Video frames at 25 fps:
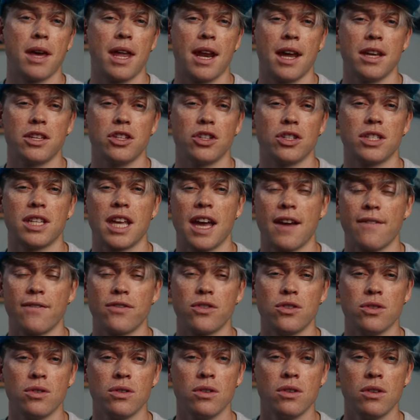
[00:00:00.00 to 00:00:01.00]
and I just have
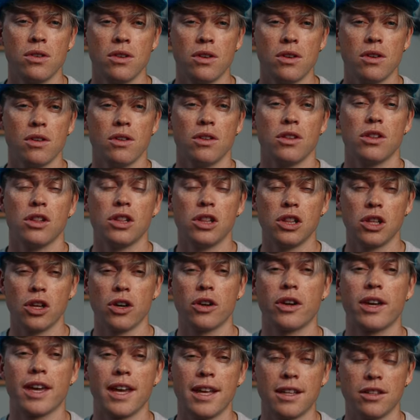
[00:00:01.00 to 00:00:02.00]
to
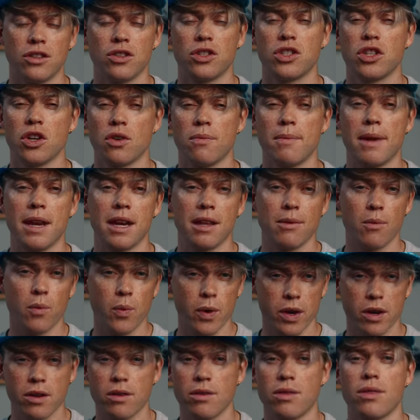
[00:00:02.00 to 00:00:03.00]
look into so many
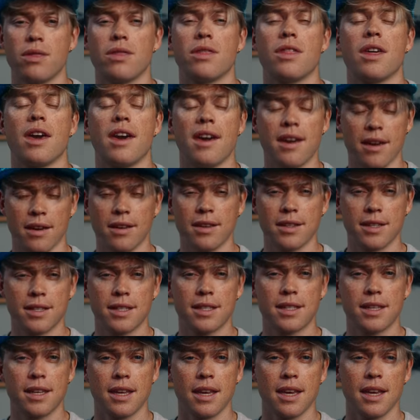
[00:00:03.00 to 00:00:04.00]
weird
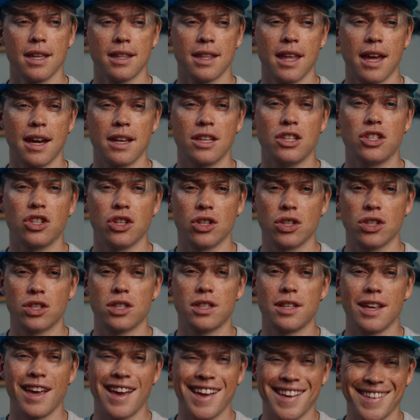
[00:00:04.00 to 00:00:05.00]
things that it
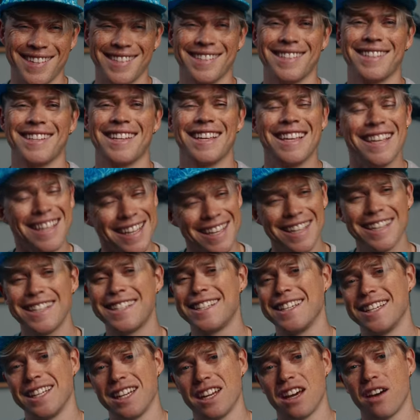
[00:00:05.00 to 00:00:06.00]
just isn't
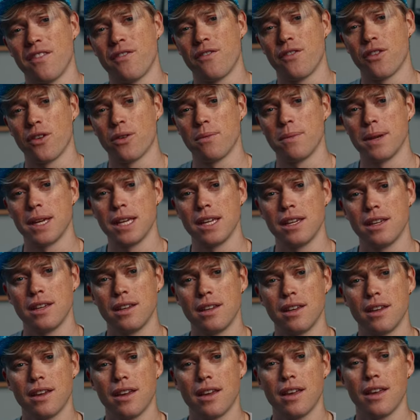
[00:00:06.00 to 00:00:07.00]
easy enough for me.
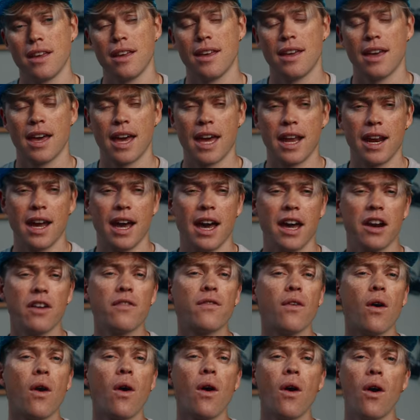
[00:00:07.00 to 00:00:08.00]
And out
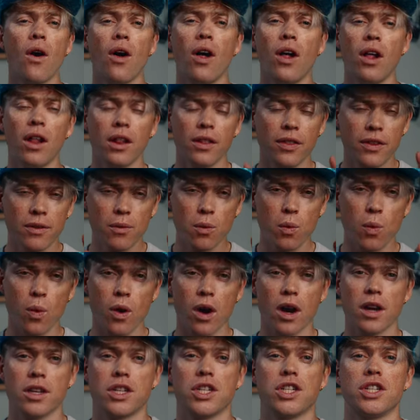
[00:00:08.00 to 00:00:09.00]
of all the
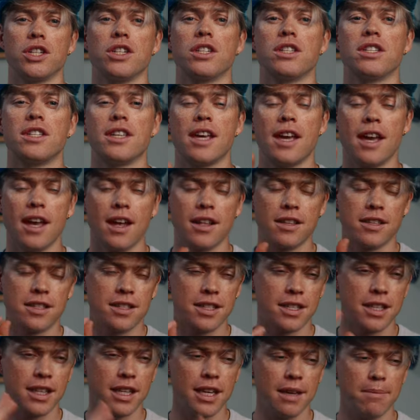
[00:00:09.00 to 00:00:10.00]
watches and
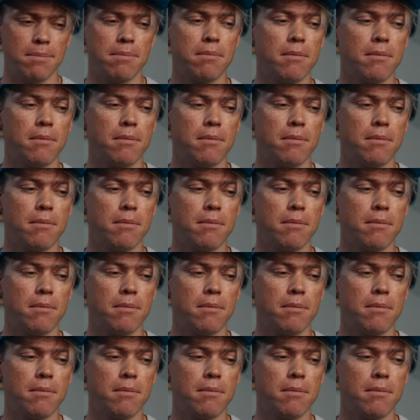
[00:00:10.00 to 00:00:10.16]
sleep